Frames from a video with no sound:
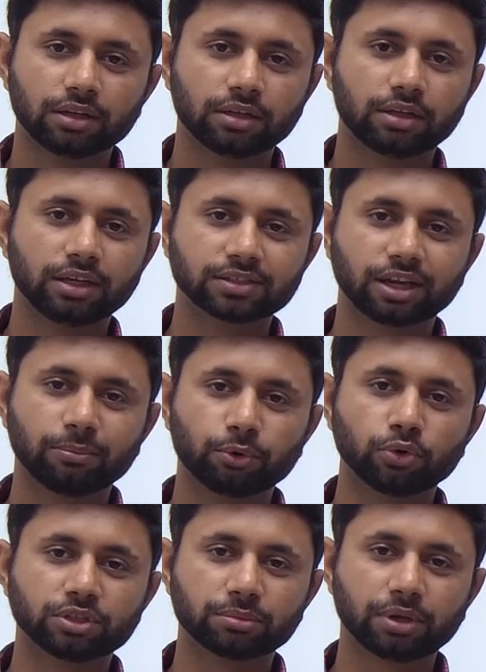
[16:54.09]
is
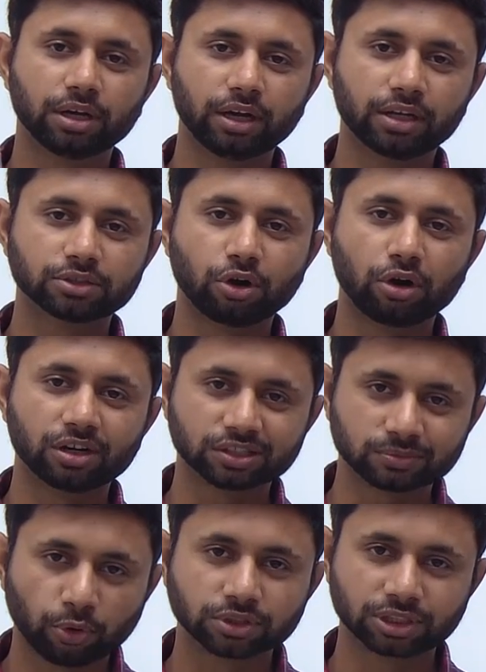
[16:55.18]
approachable, it is not
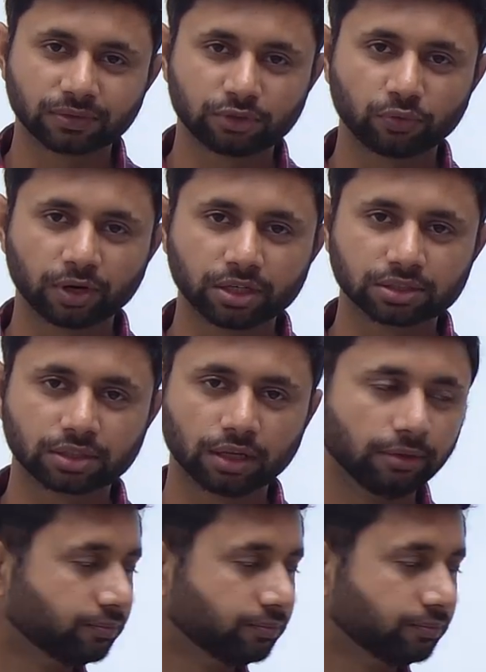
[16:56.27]
responsive towards the